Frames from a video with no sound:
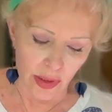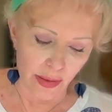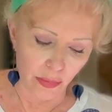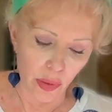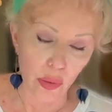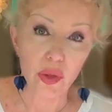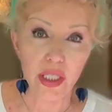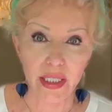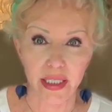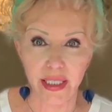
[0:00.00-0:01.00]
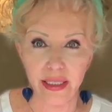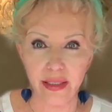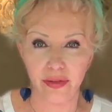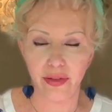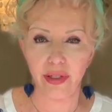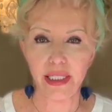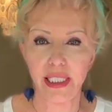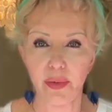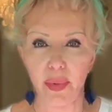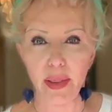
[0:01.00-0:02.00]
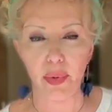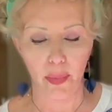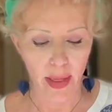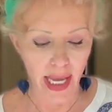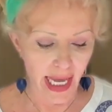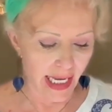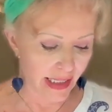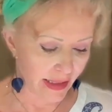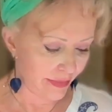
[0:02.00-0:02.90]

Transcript: important for us to be prepared.